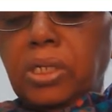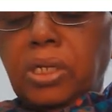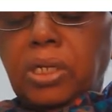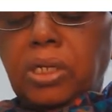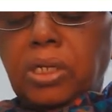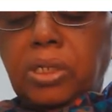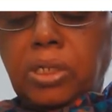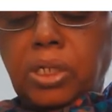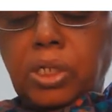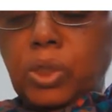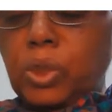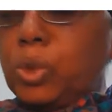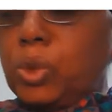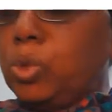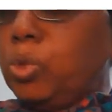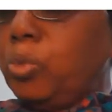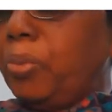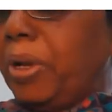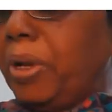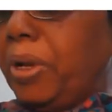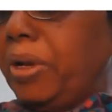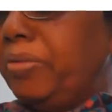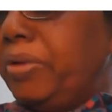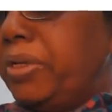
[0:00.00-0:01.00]
the true
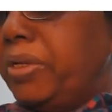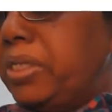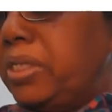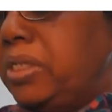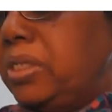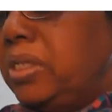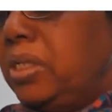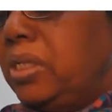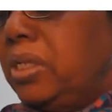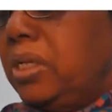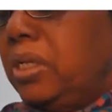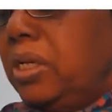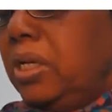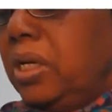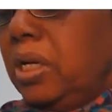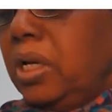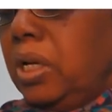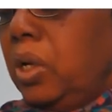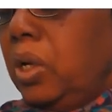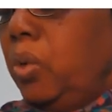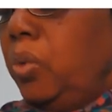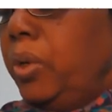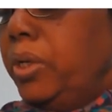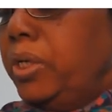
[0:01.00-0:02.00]
pelvis.
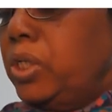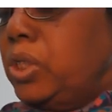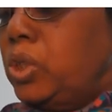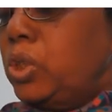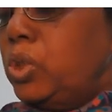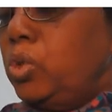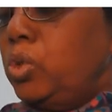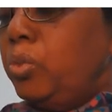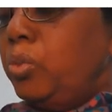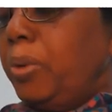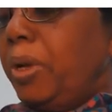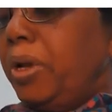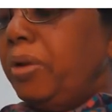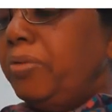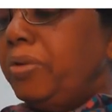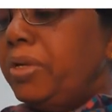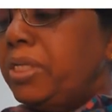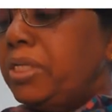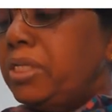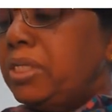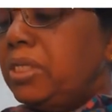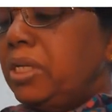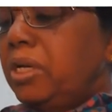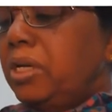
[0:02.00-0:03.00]
Now, what is true
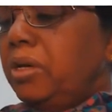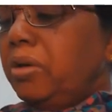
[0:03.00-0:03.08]
pelvis?